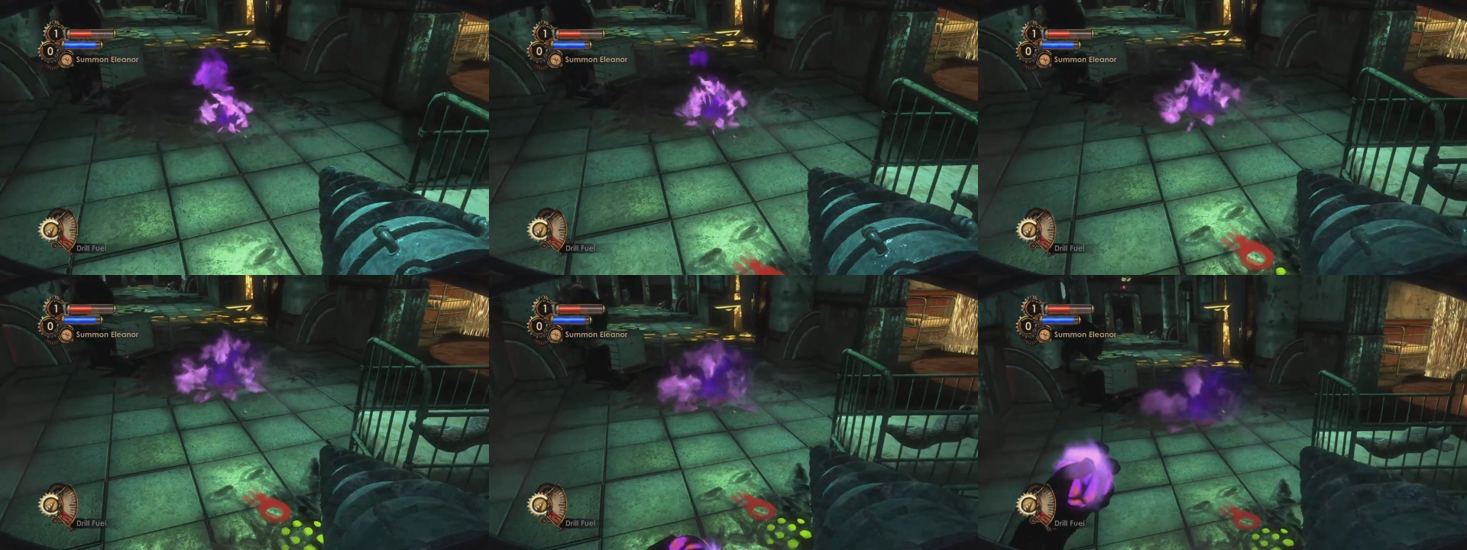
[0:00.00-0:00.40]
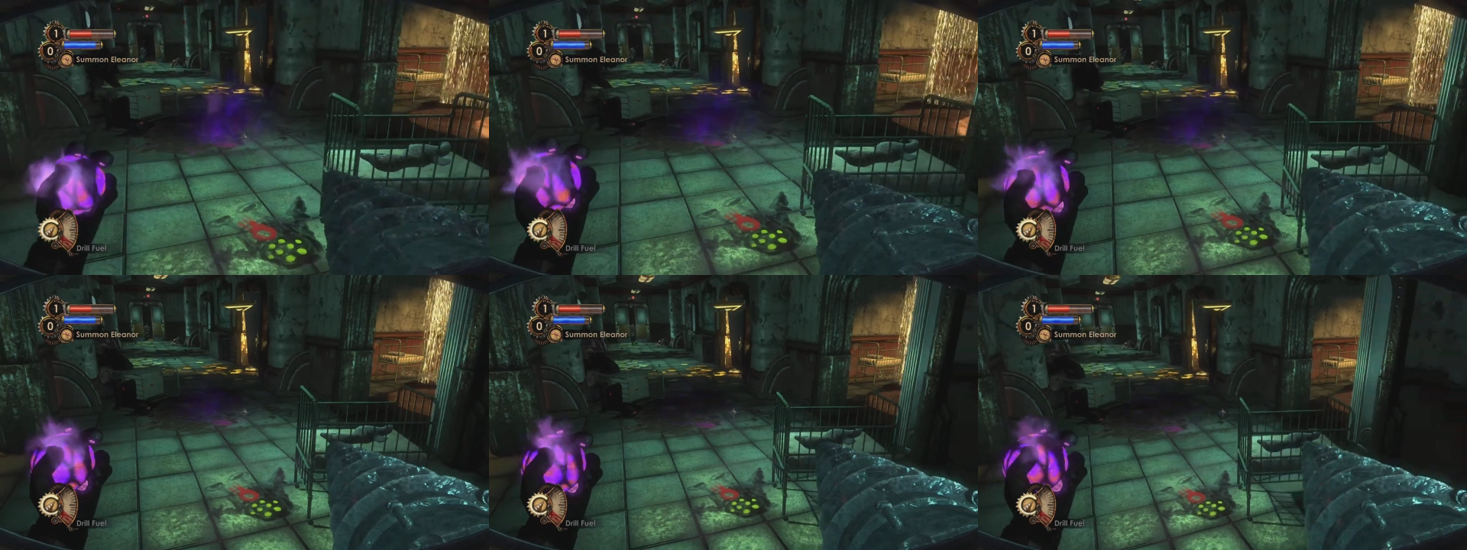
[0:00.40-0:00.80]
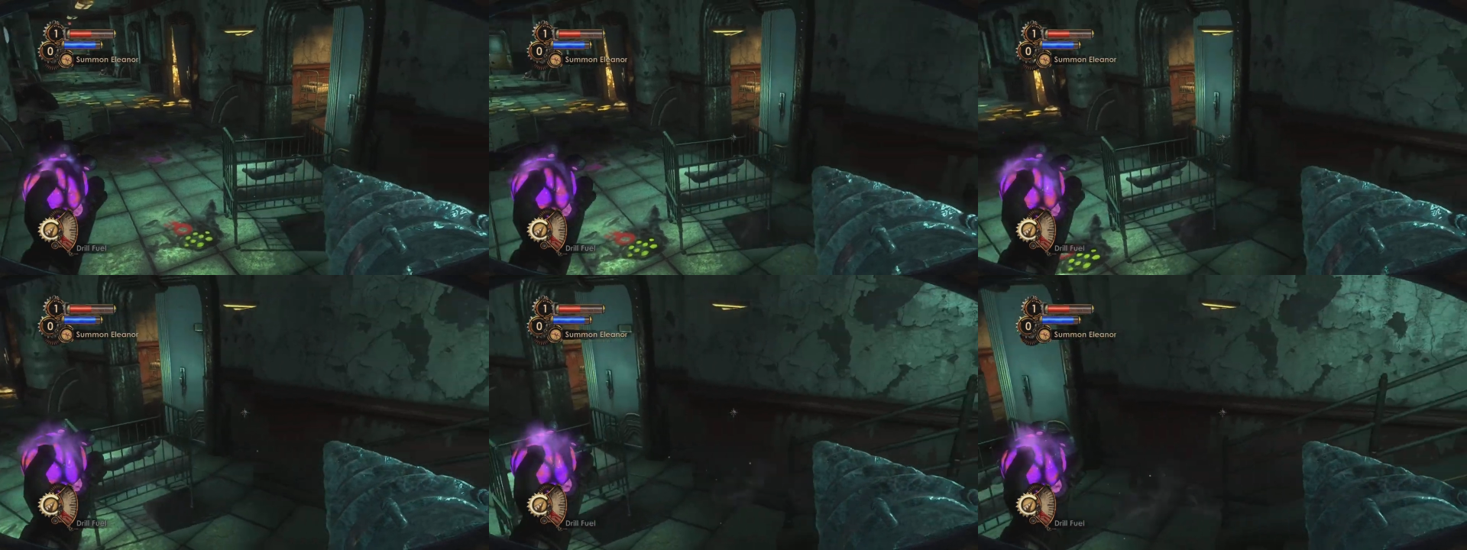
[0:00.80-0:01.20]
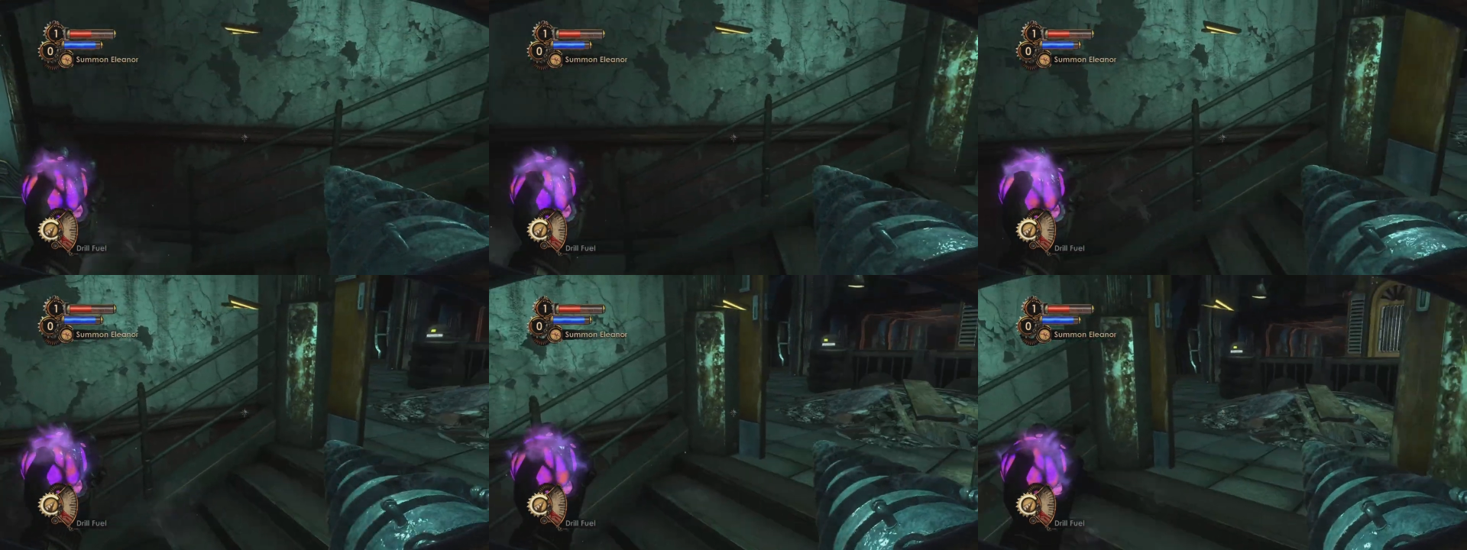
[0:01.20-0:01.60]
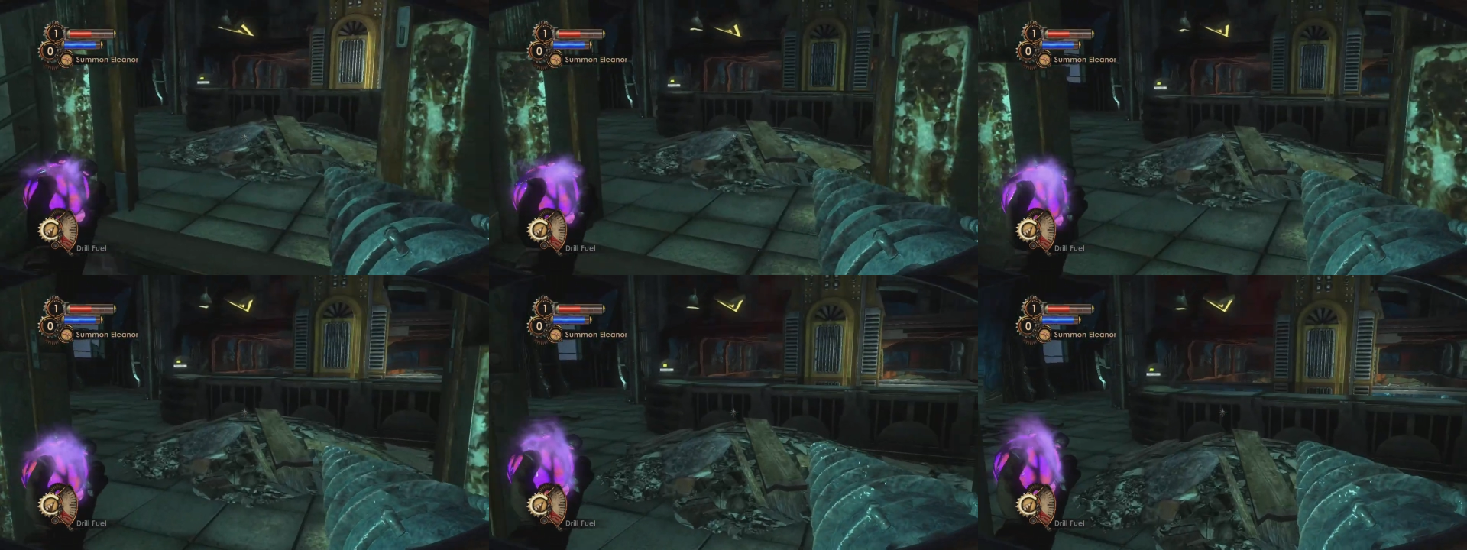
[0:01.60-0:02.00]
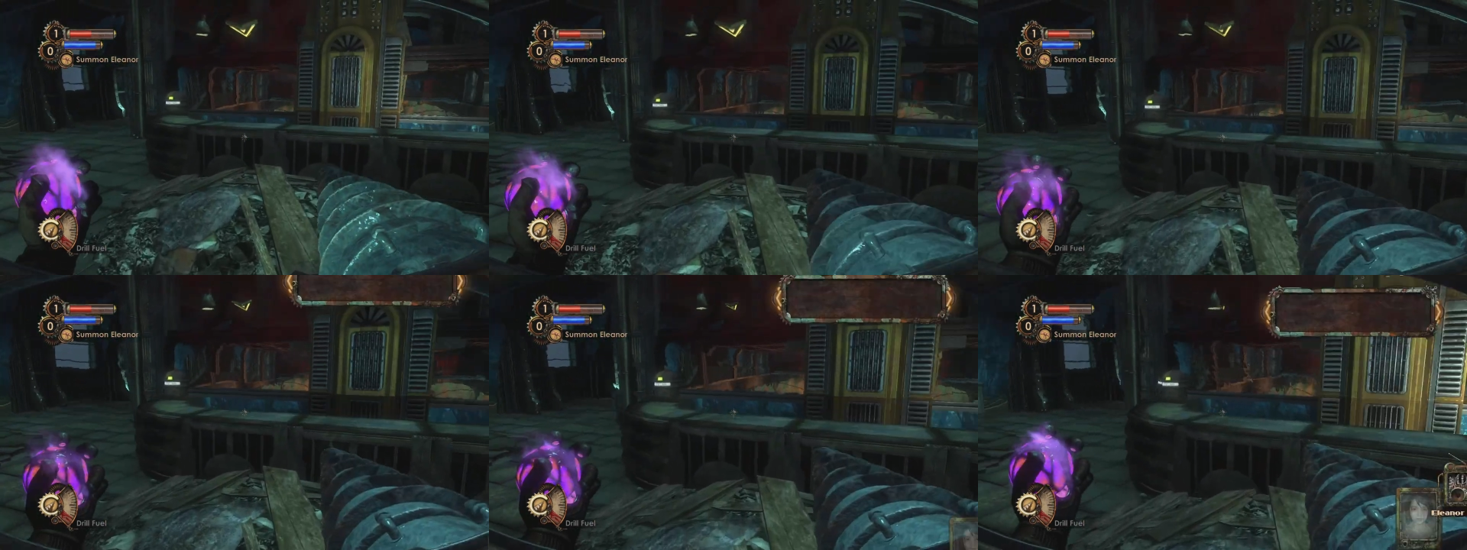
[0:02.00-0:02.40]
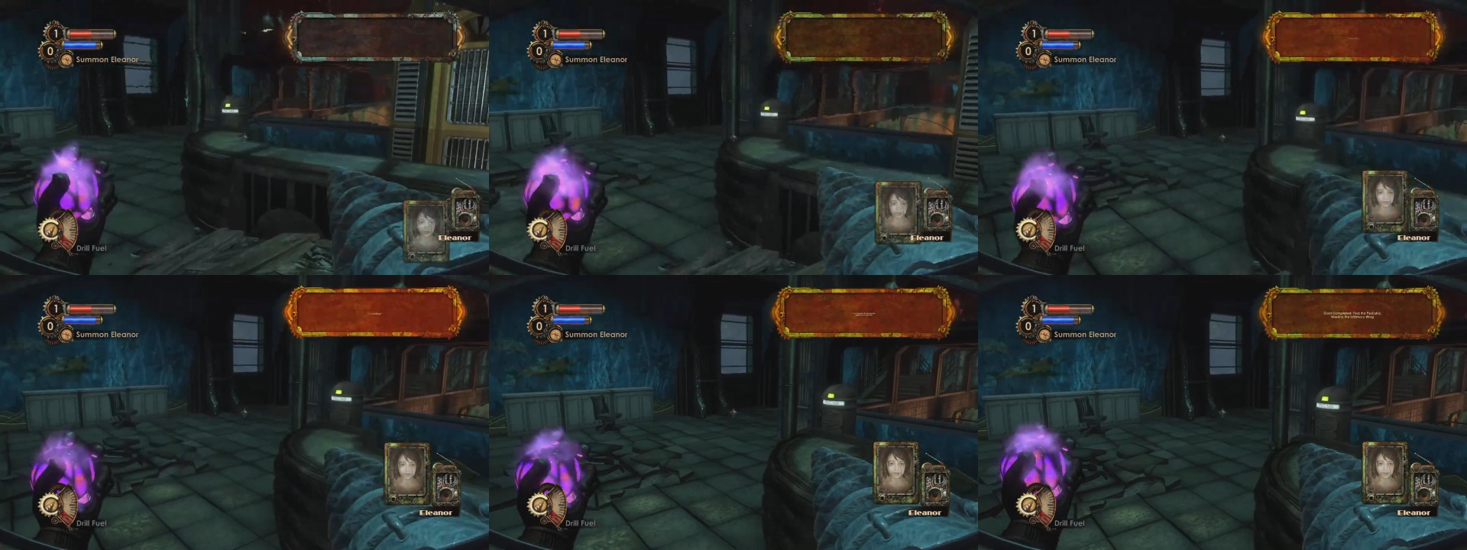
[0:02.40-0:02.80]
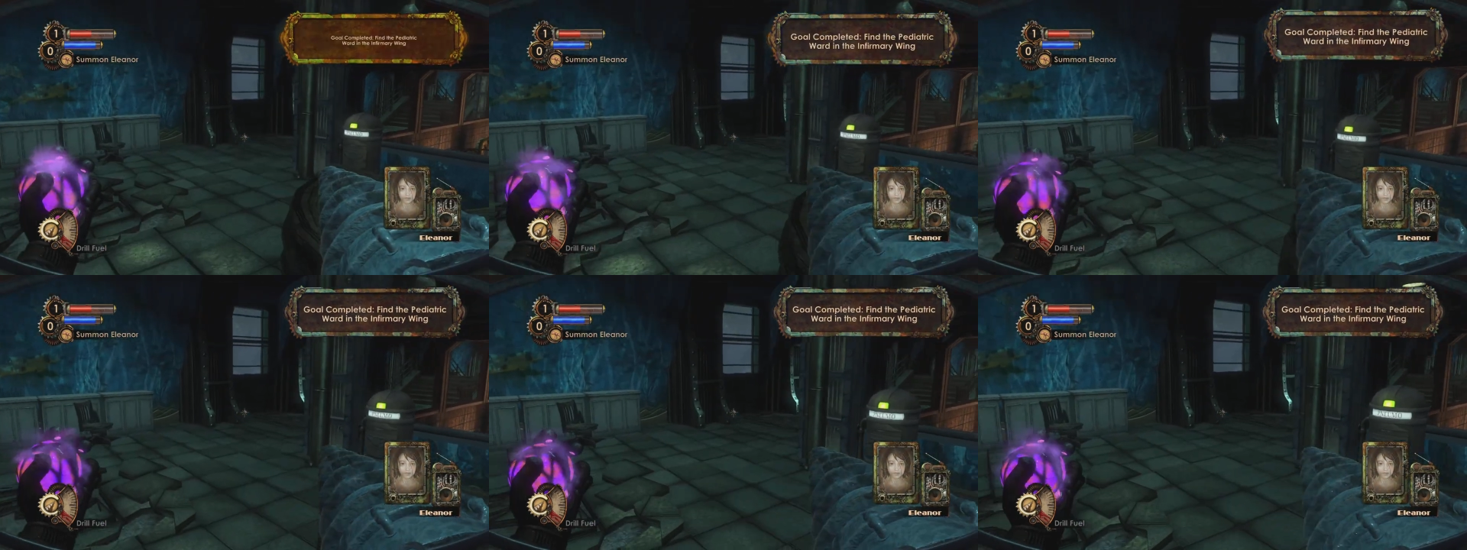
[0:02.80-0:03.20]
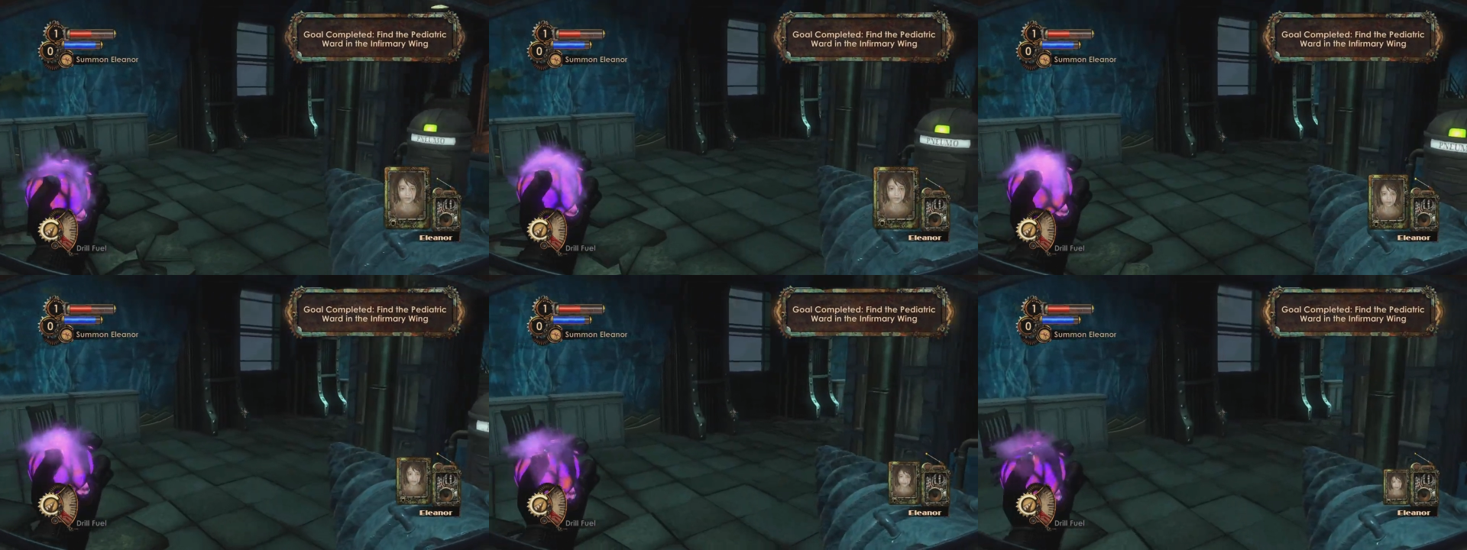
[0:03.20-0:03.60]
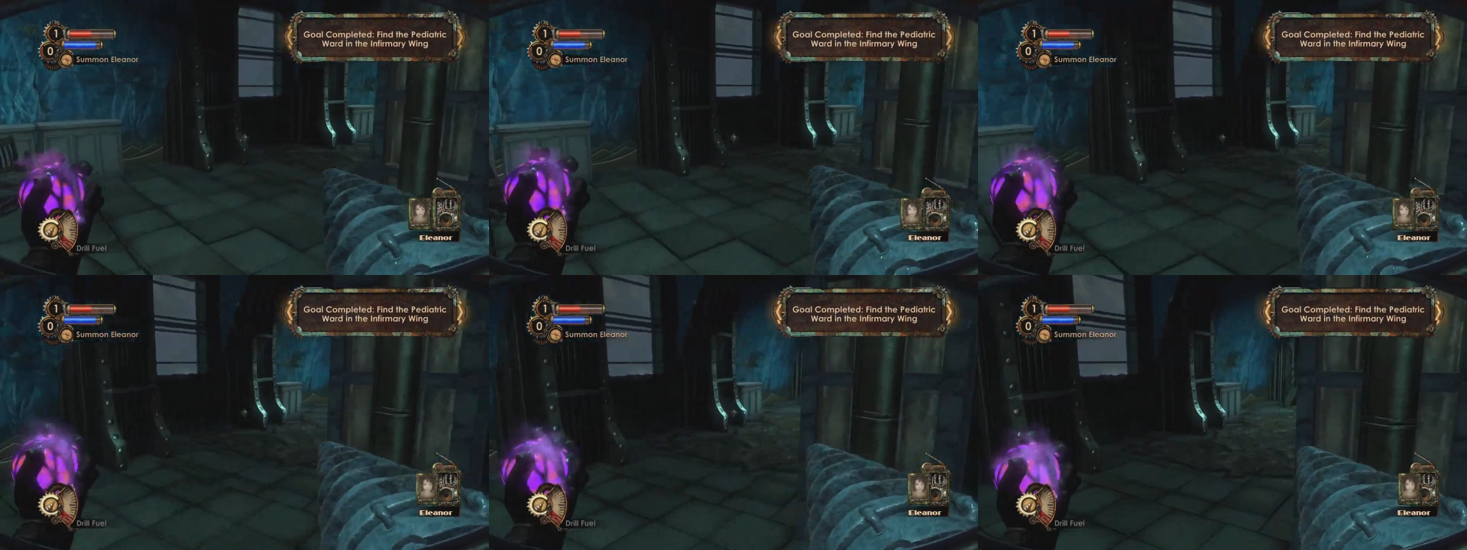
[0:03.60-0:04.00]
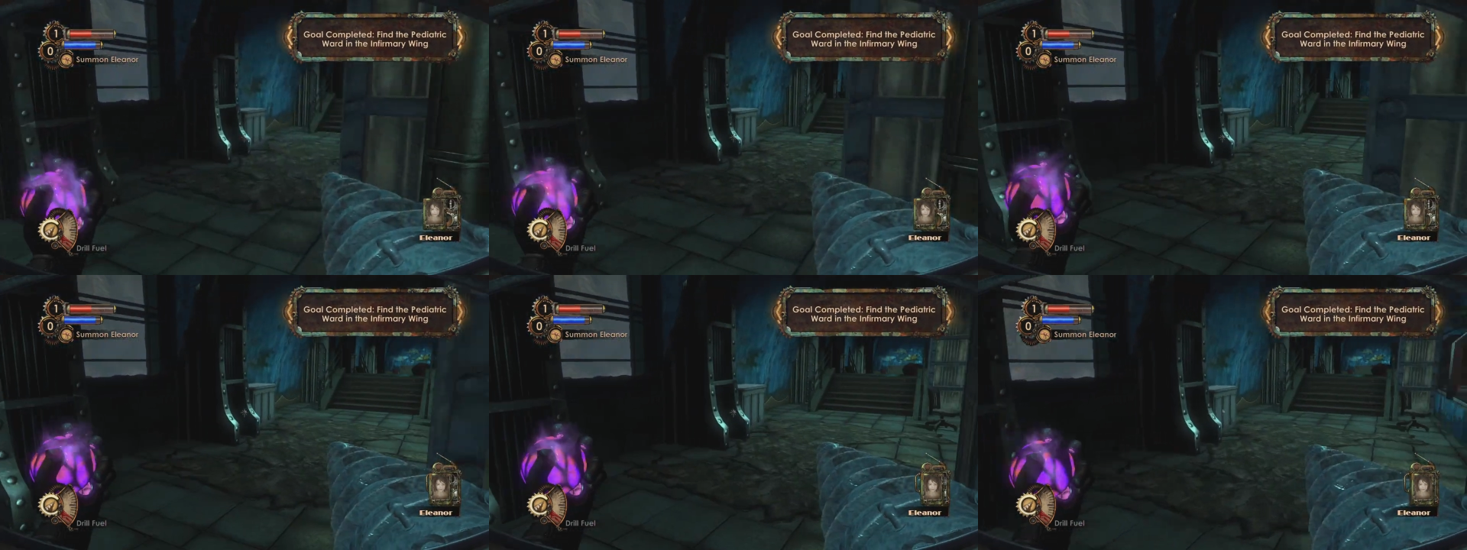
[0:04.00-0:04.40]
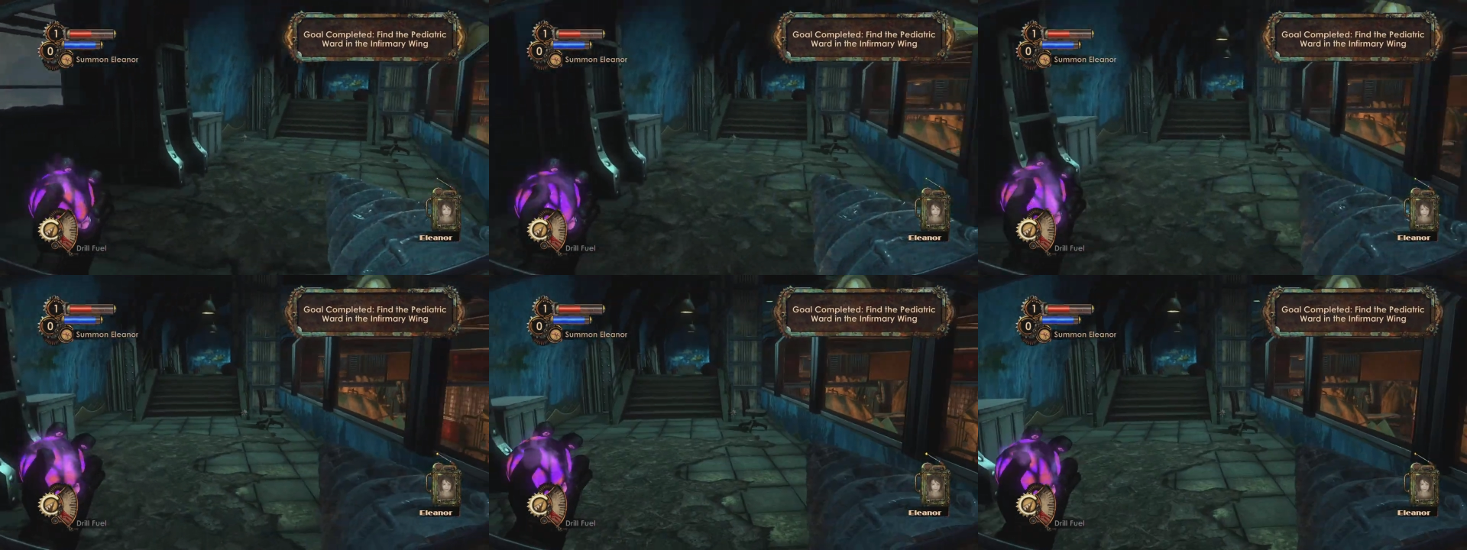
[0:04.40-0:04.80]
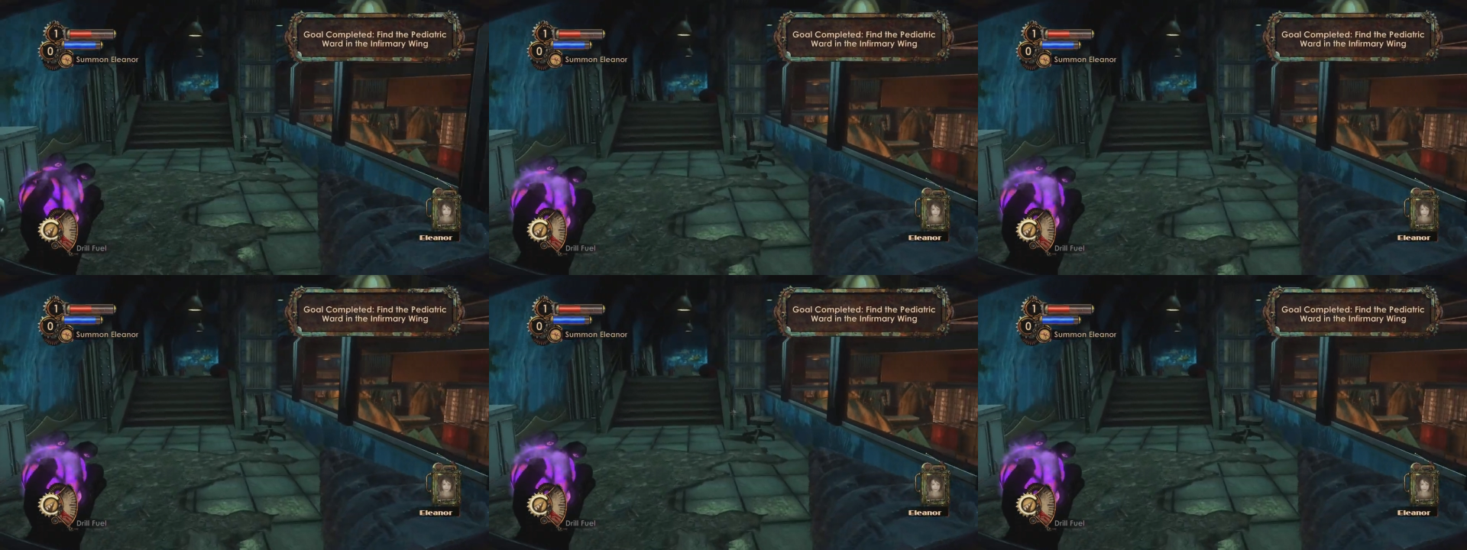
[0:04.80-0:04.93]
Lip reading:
No face is visible, so there are no lips to read.